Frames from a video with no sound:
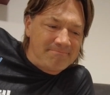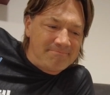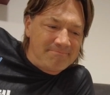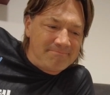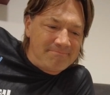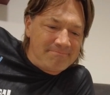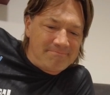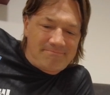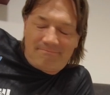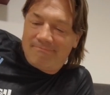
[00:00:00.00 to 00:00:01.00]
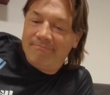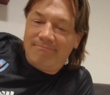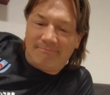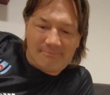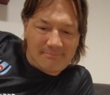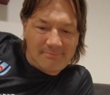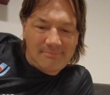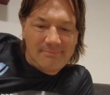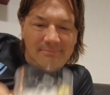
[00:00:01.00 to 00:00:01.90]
(no one is talking)